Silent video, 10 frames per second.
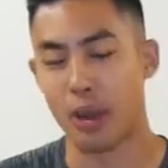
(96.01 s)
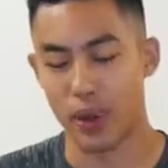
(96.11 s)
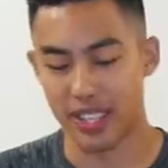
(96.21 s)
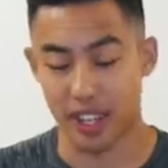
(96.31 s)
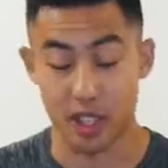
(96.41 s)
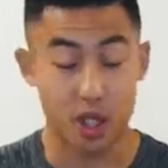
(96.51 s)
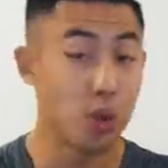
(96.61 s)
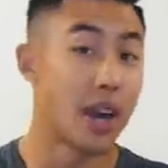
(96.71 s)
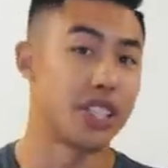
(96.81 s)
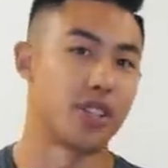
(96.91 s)
and ones that are
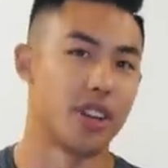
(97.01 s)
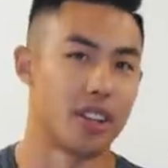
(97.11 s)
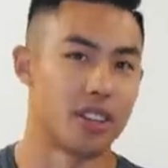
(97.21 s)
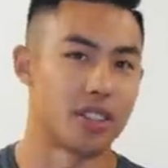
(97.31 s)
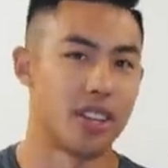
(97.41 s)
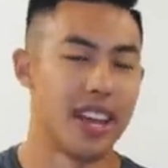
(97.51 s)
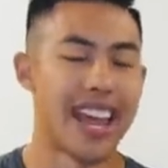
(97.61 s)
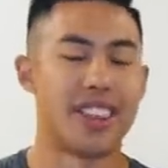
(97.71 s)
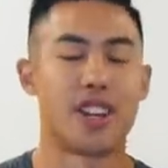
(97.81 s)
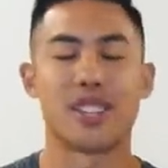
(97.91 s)
$200,
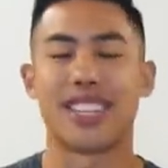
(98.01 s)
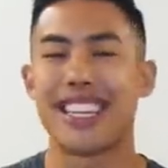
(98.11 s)
and there is a